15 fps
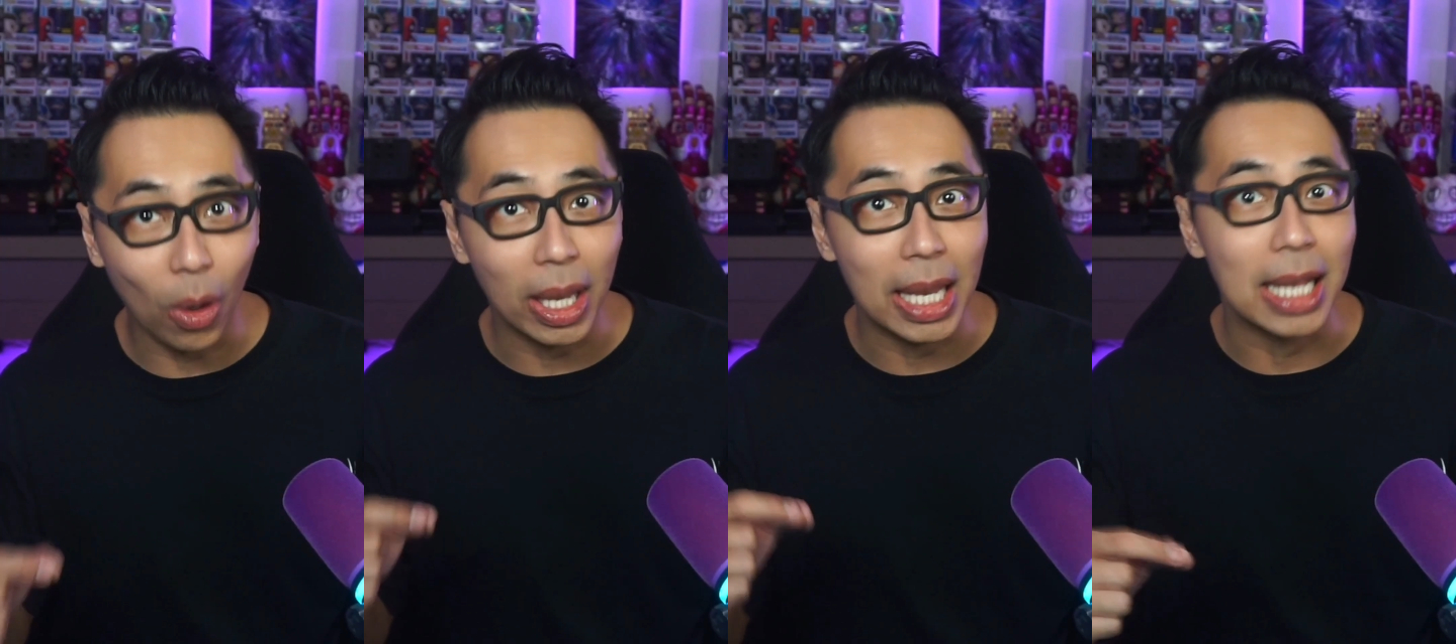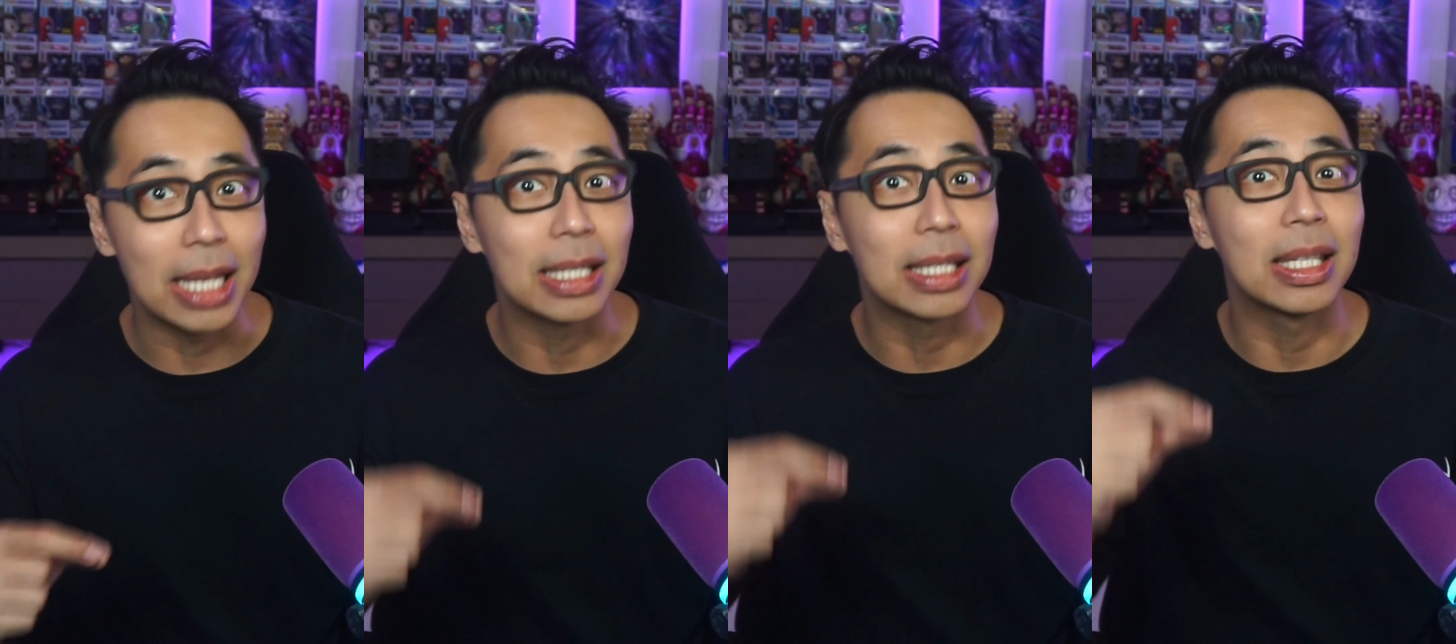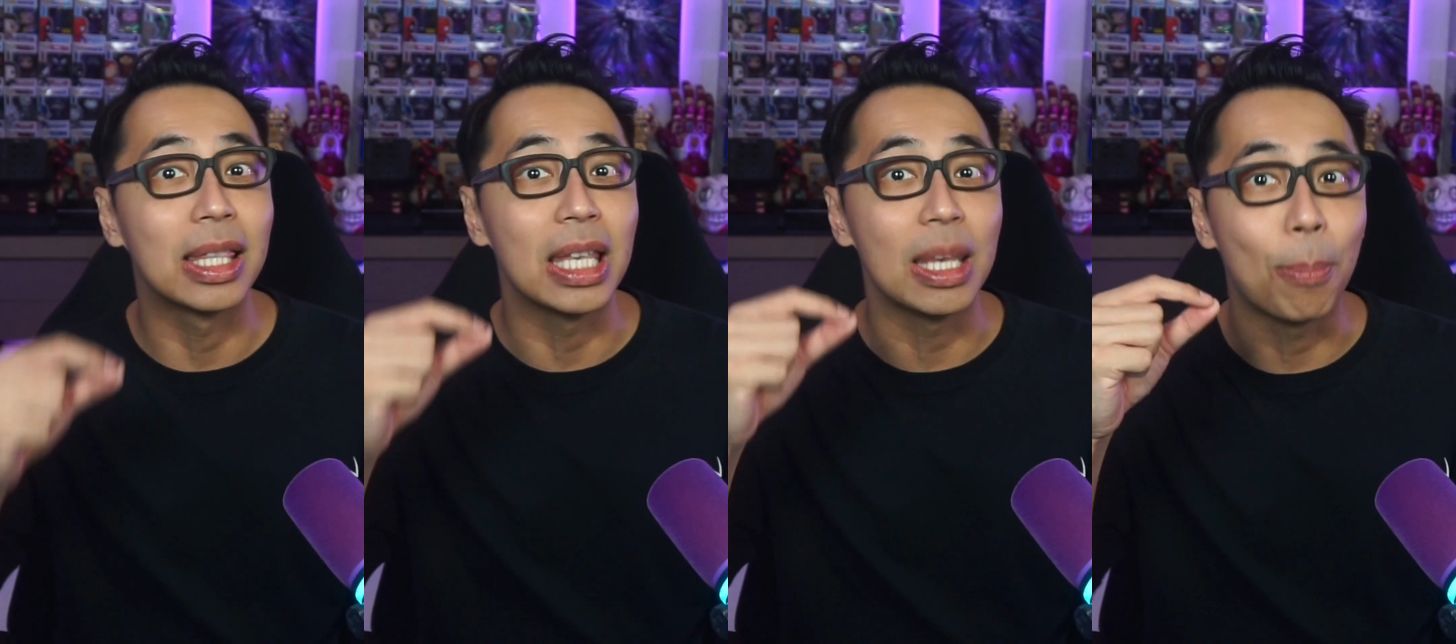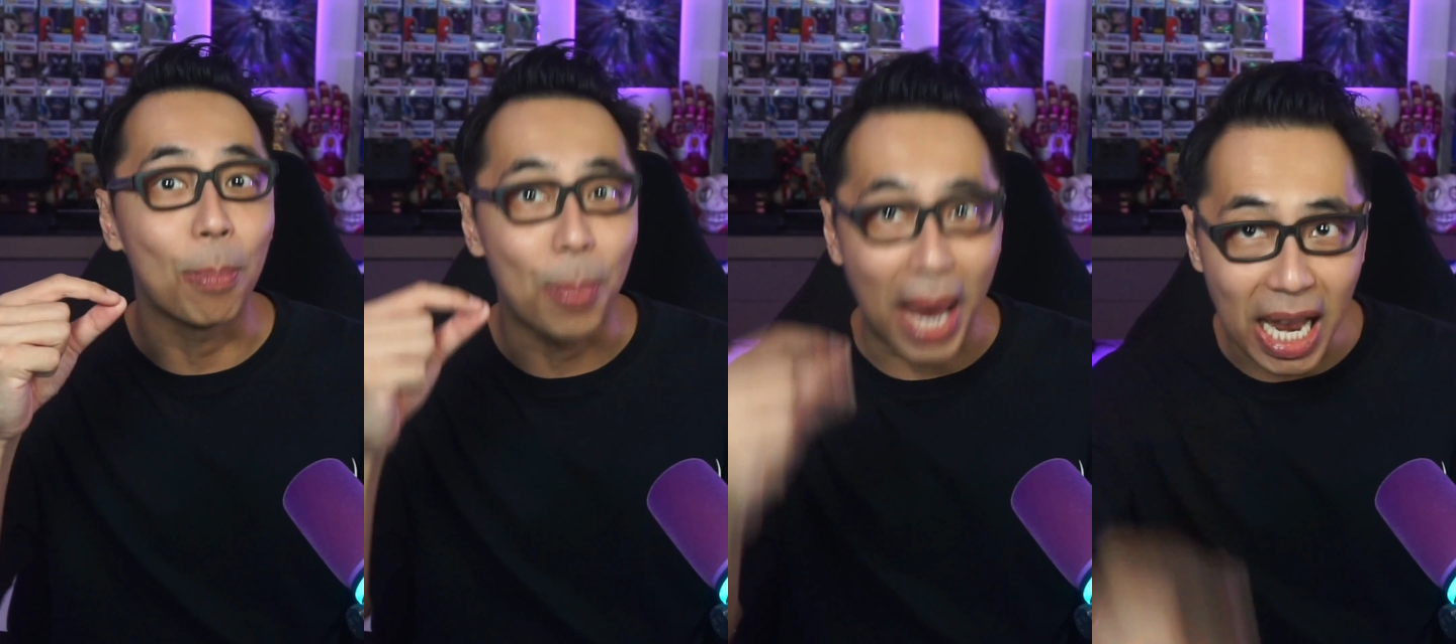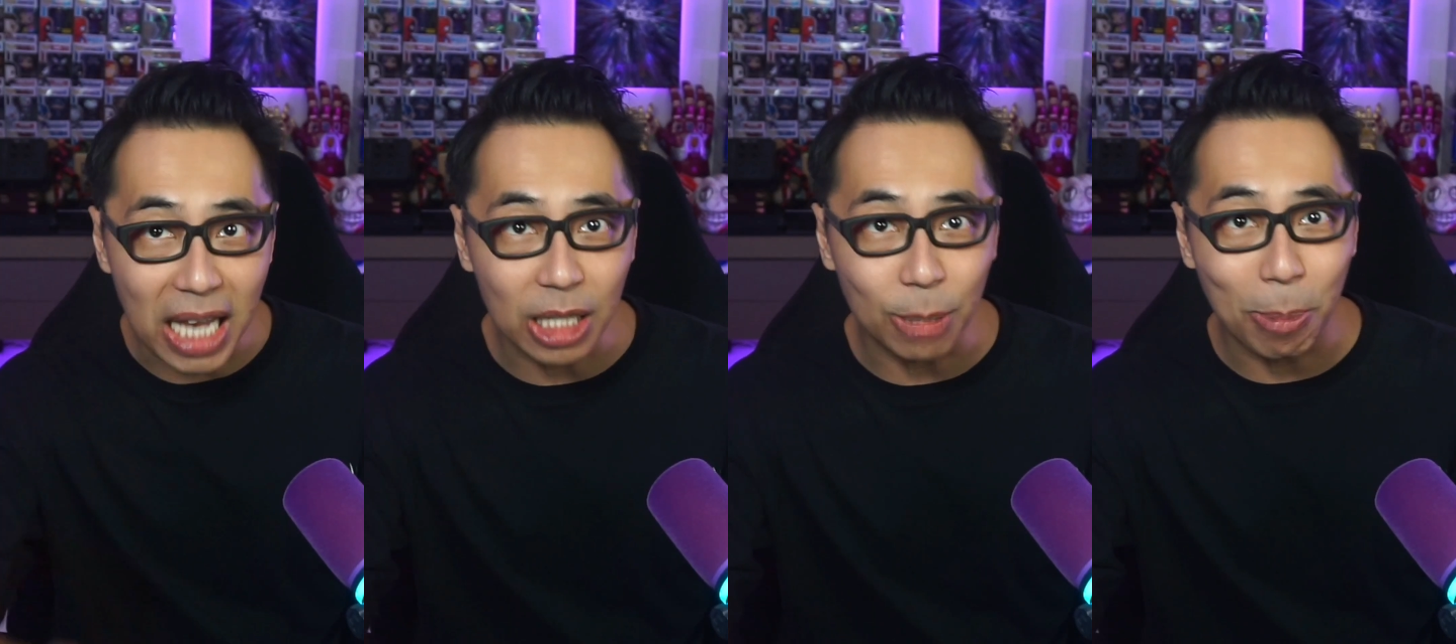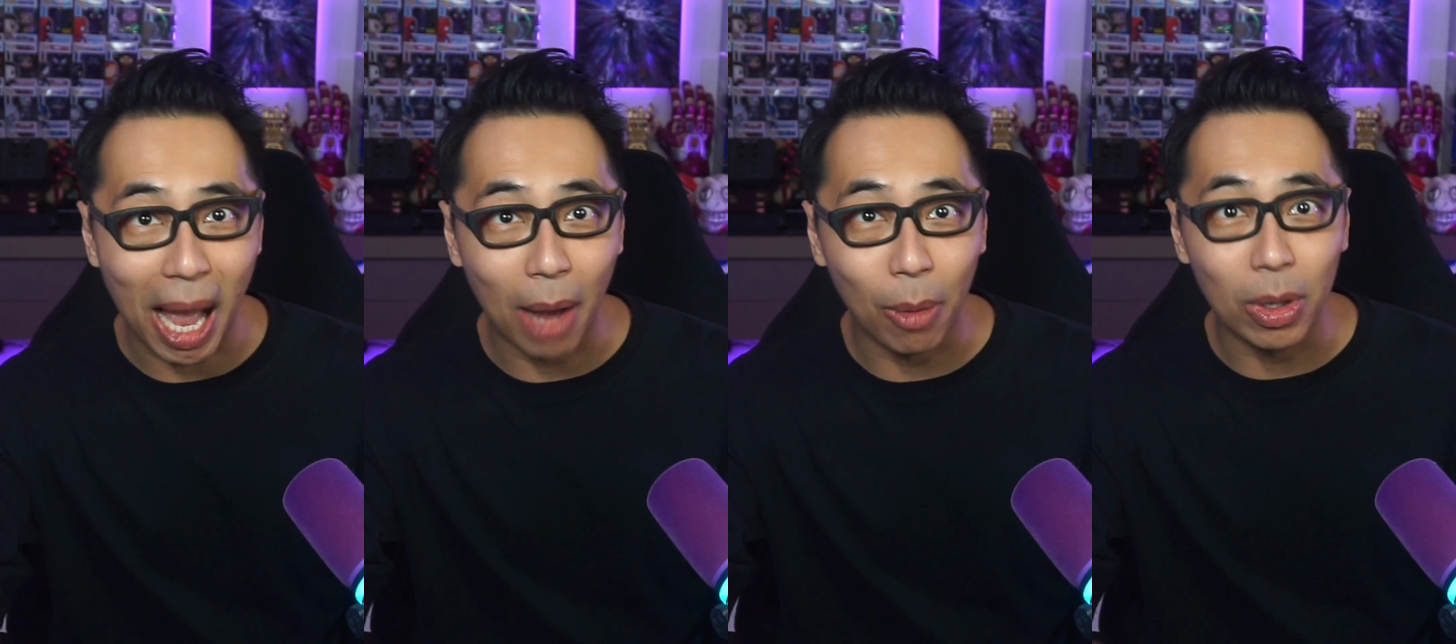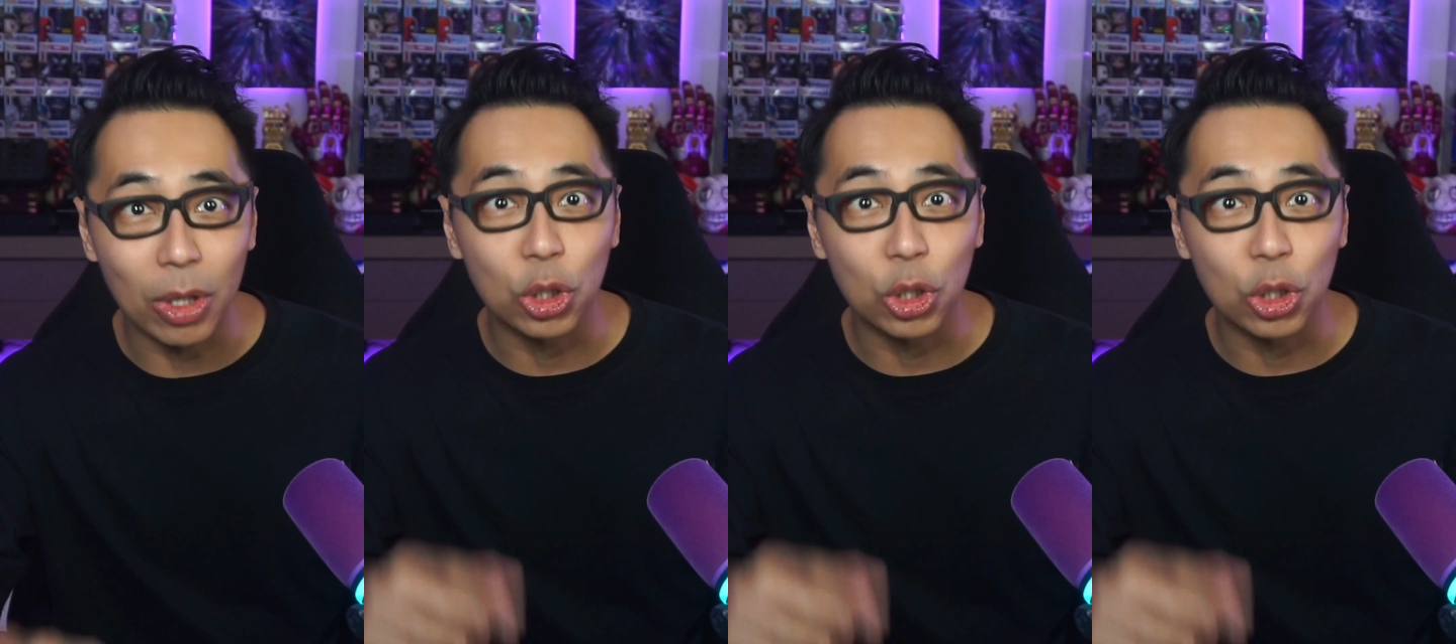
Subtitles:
is the base power,